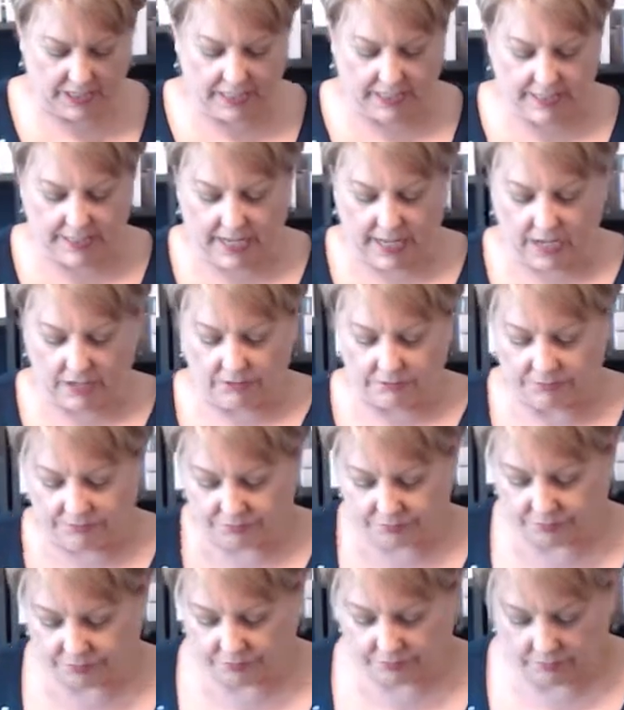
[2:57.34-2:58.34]
Now,
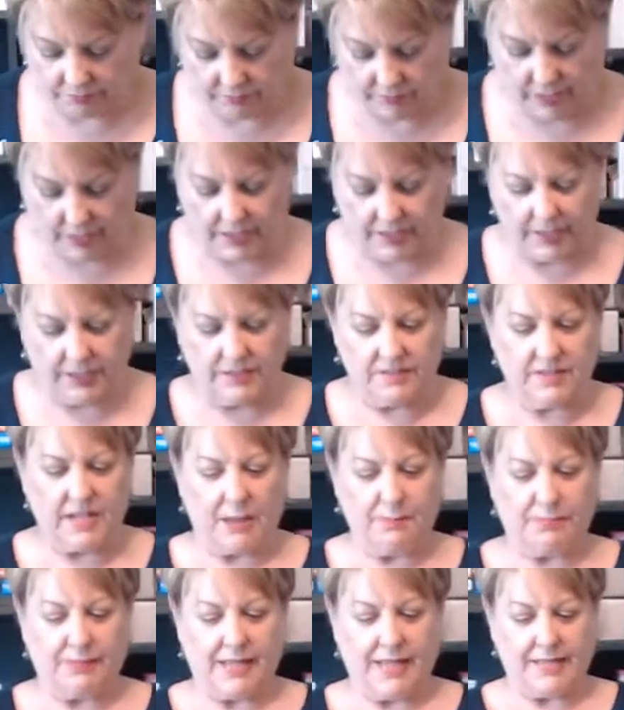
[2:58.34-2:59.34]
it's
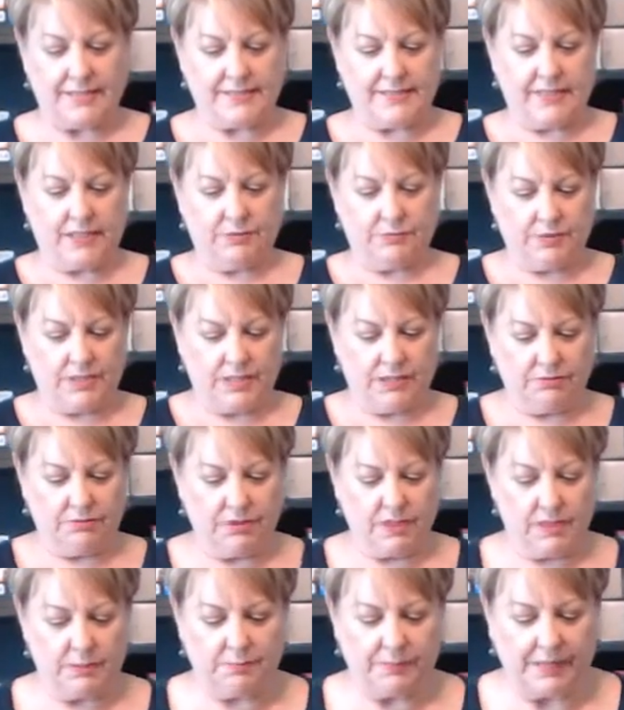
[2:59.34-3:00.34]
got plastic. You want to get
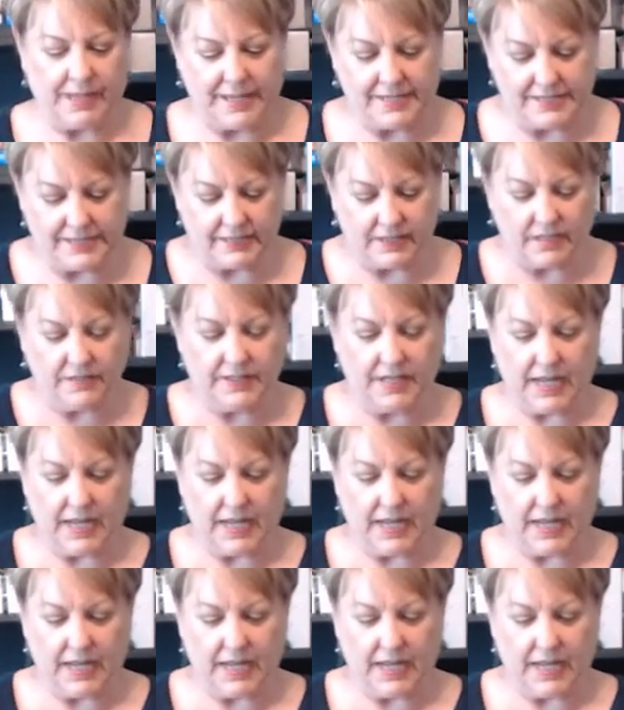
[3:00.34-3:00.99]
rid of the plastic on the